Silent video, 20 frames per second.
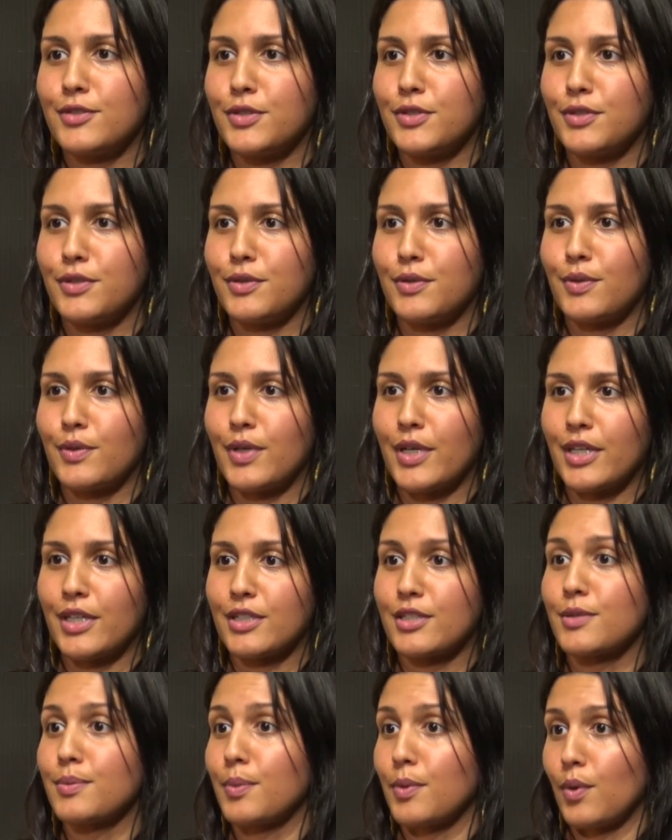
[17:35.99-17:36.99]
to
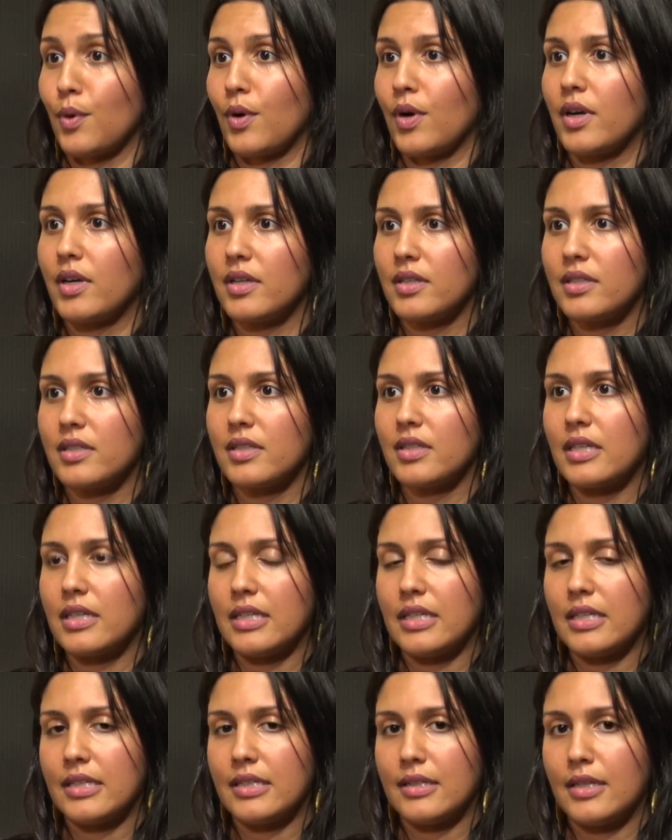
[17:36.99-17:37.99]
explore
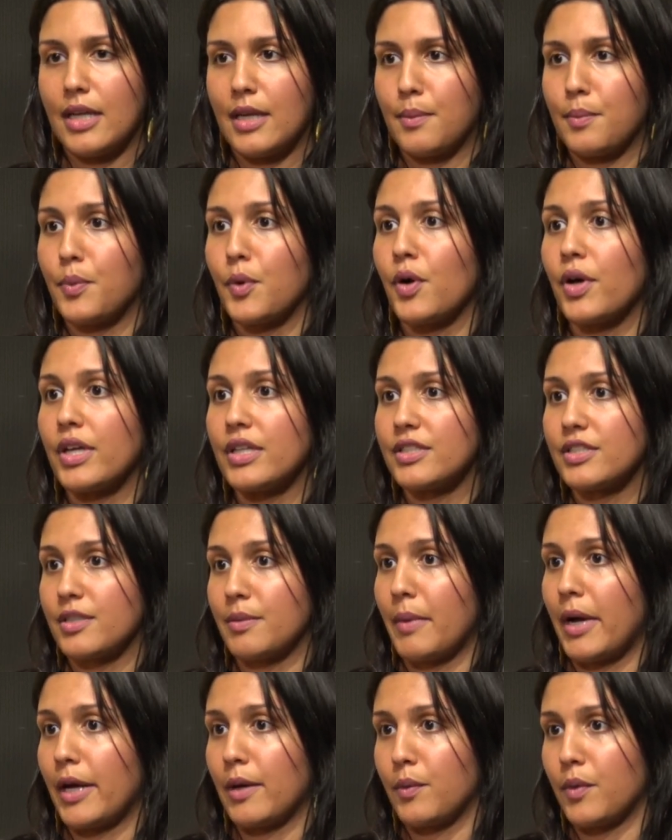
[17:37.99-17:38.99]
and, and put into
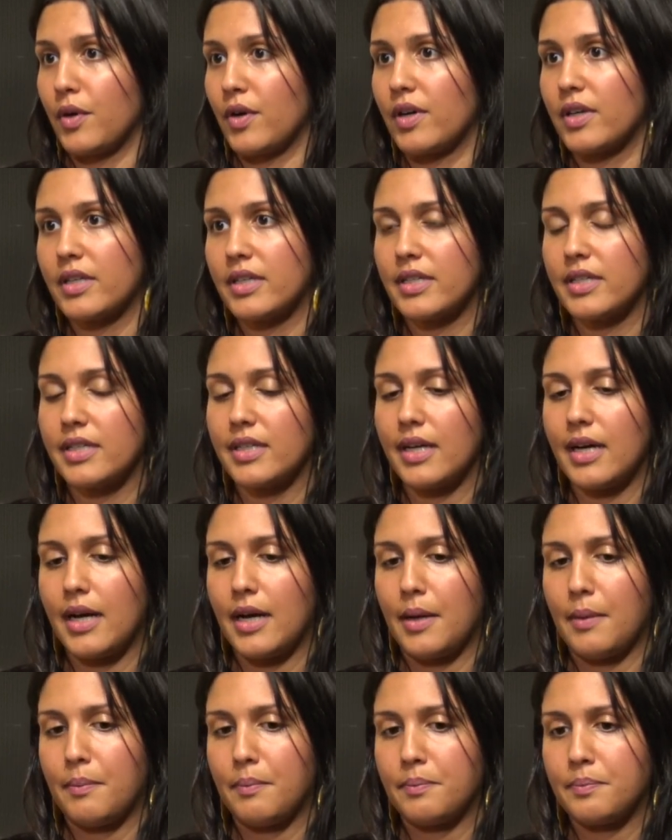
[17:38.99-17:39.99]
my work.
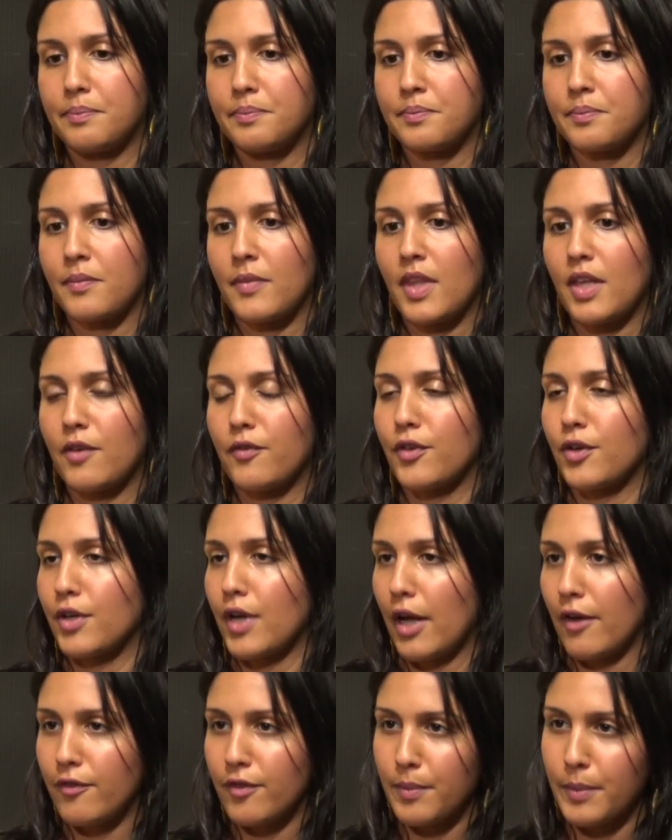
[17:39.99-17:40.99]
Um, if you're
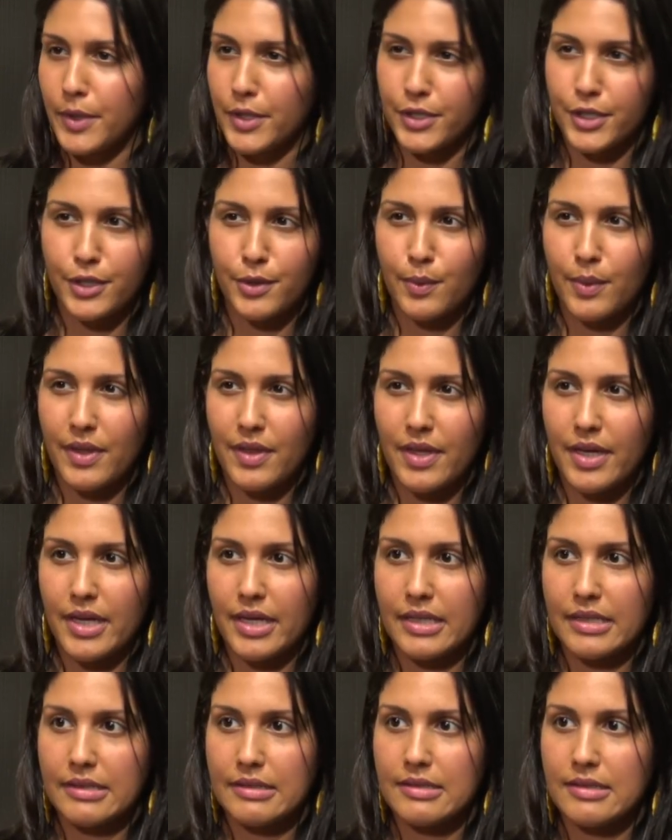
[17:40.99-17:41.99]
not familiar with
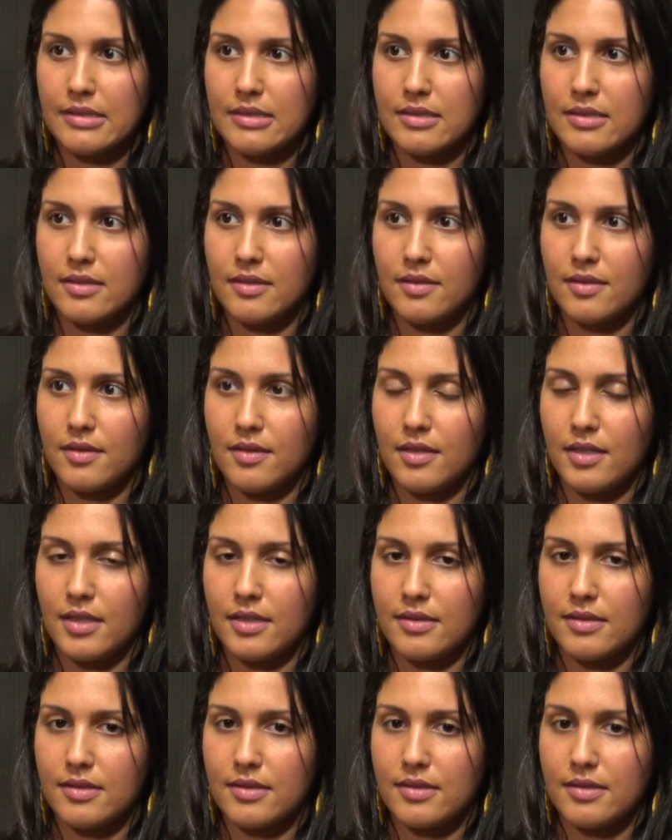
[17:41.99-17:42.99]
it, it's,
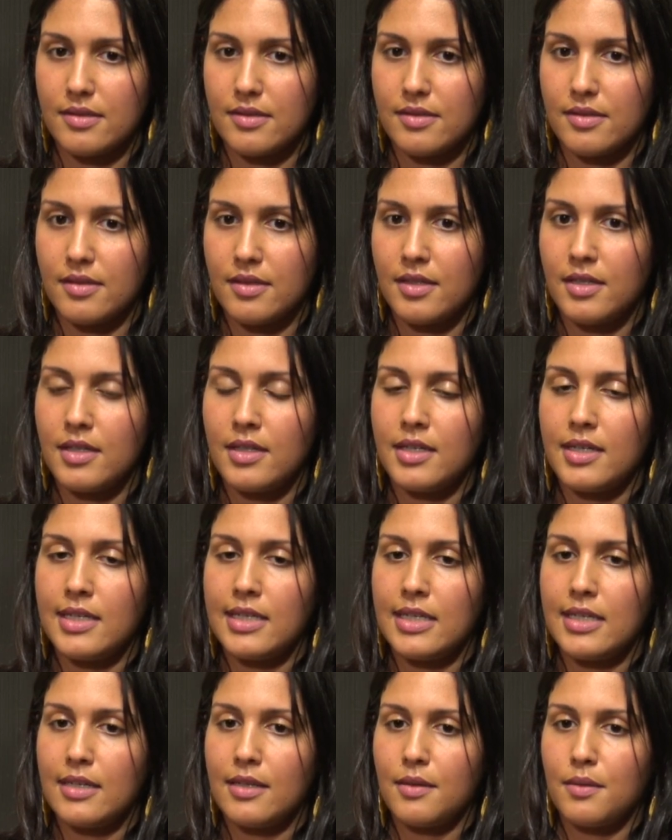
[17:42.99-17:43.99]
it's
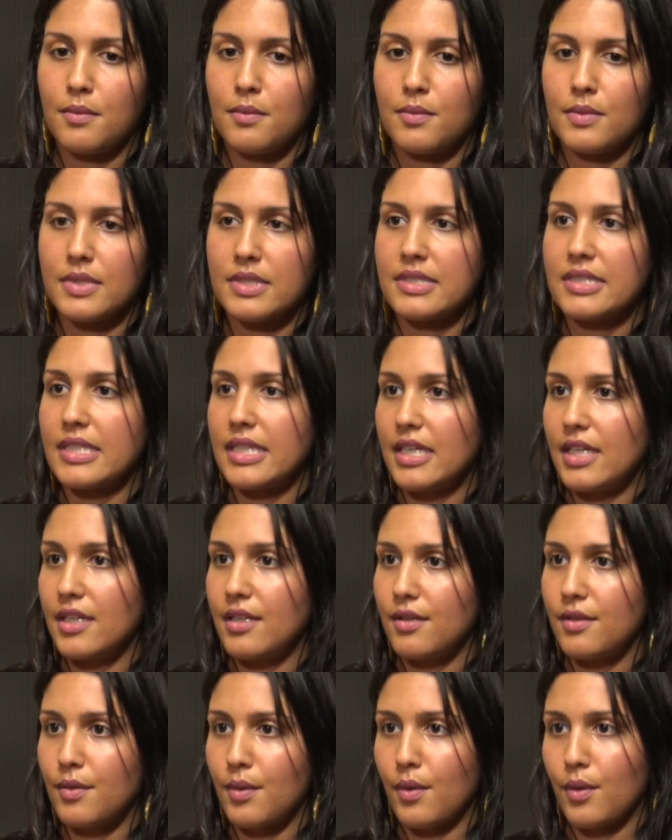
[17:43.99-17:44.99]

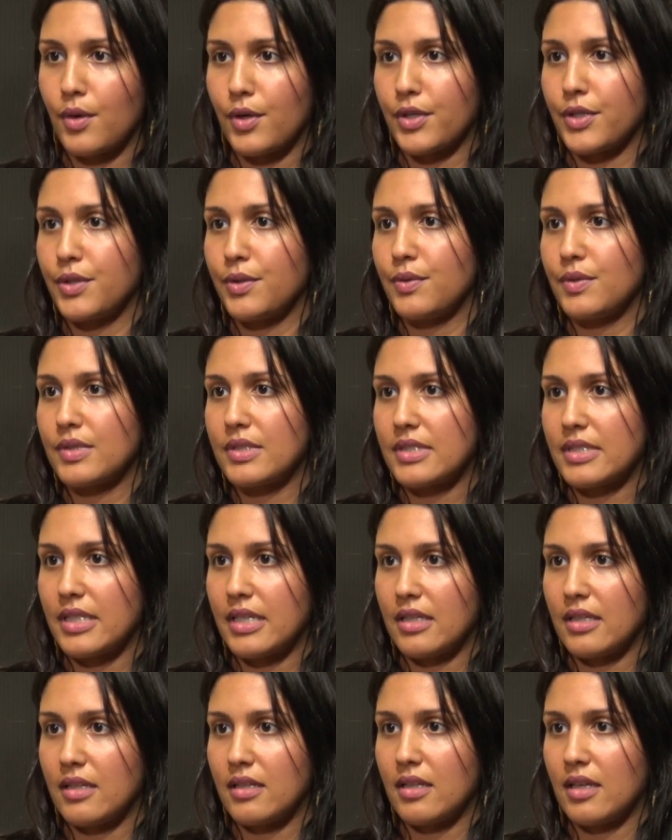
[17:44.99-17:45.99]
seen or used
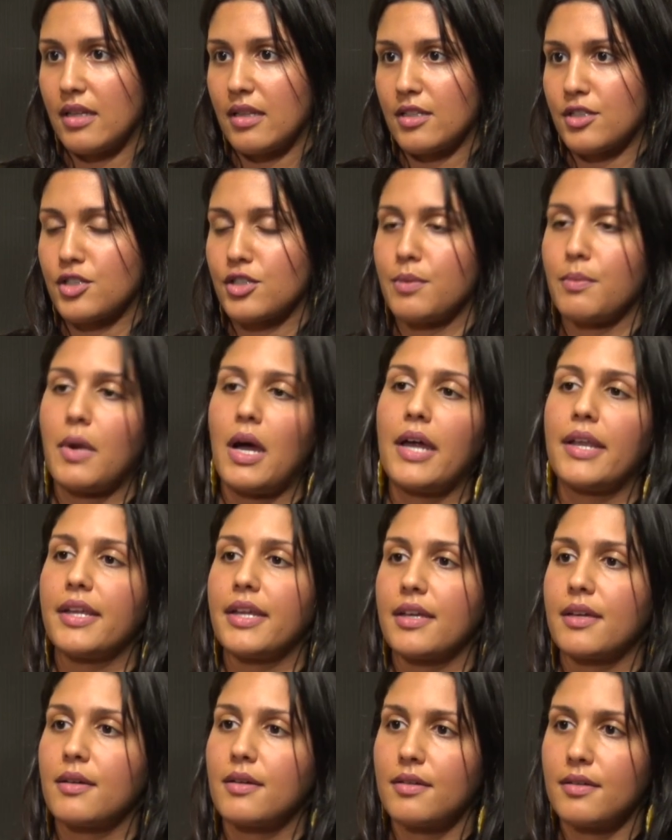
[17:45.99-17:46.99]
in, in the
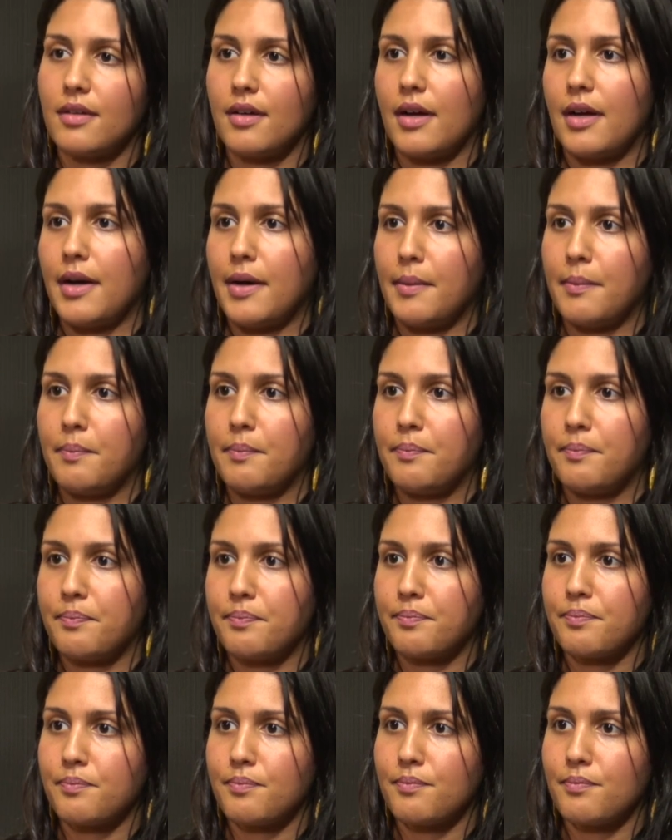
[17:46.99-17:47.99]
shamanic um,
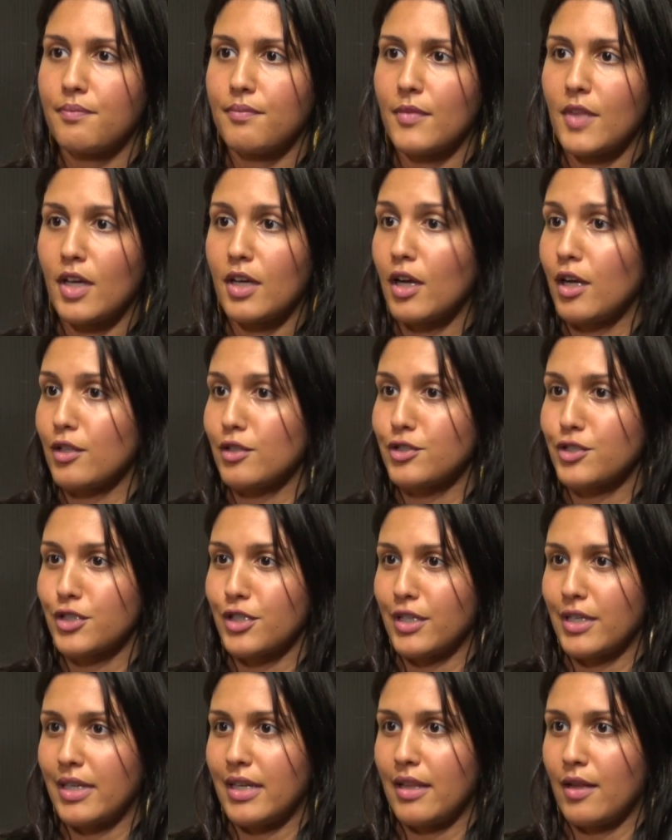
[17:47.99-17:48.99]

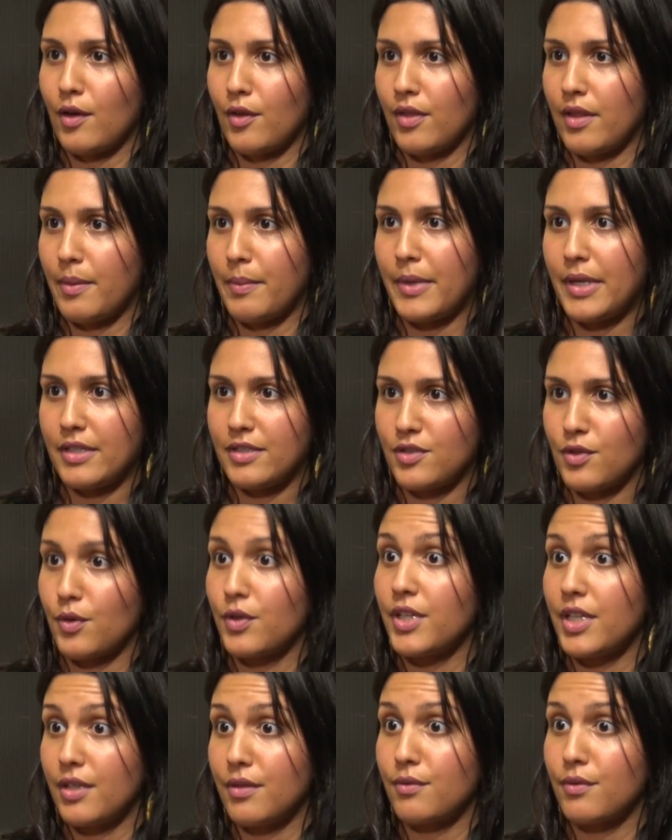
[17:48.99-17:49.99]
culture and on the
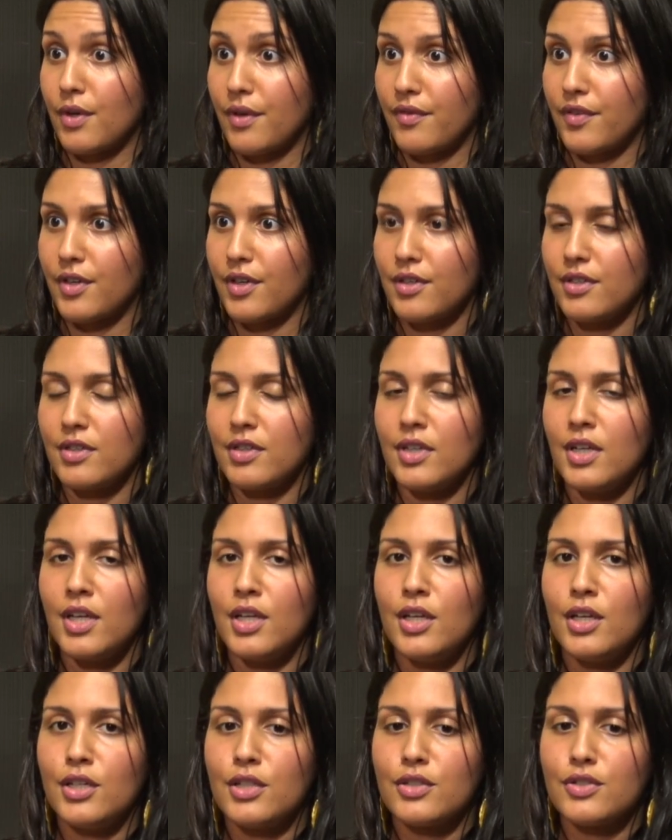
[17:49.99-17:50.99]
Amazonian River.
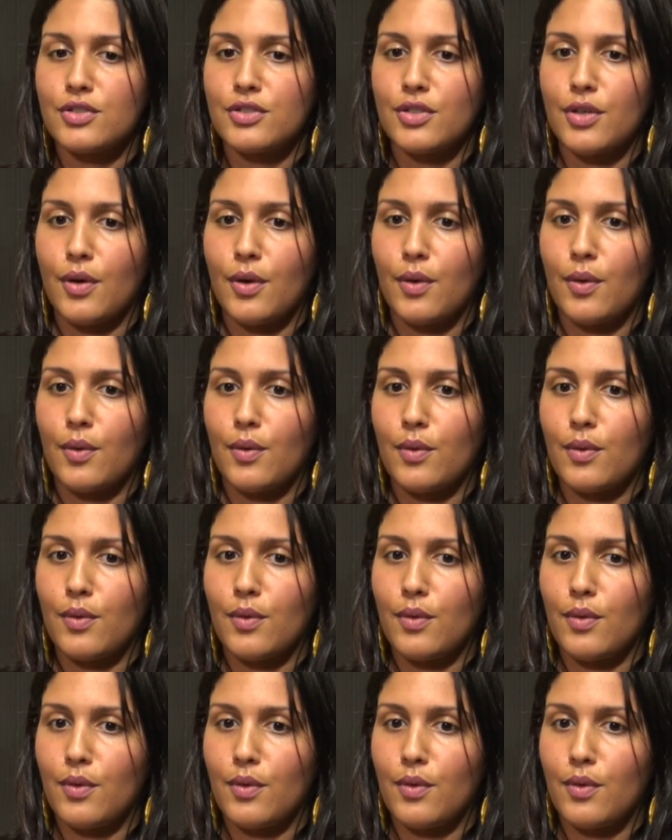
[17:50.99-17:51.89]
So